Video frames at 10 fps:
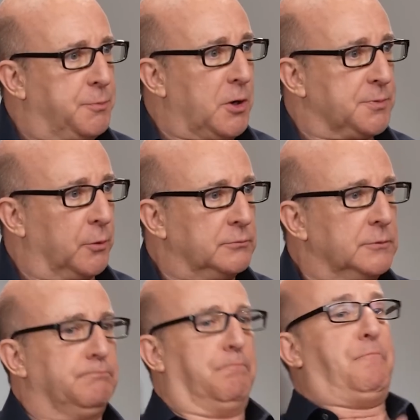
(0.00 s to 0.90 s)
possible.
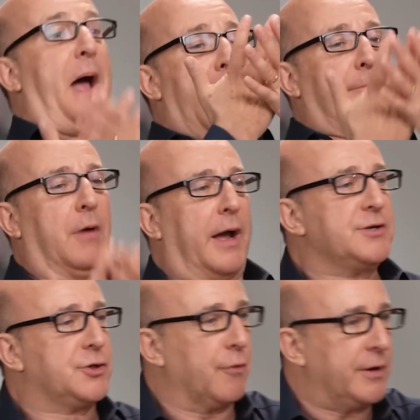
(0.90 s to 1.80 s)
Bam, I
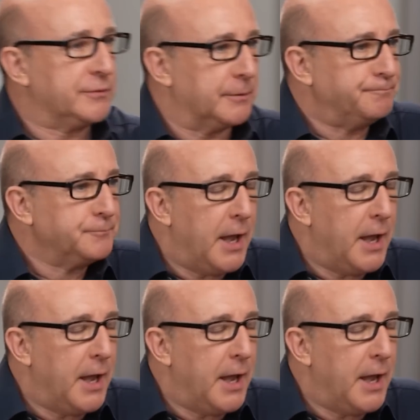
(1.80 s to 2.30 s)
integrated them.